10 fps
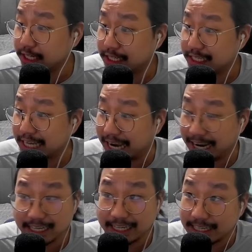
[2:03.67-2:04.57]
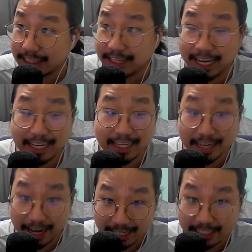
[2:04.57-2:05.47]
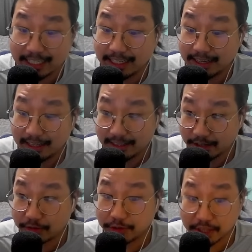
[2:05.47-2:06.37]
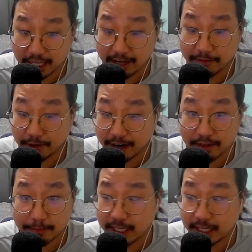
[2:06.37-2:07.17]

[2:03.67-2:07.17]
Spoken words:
attack is a nice little thing for everybody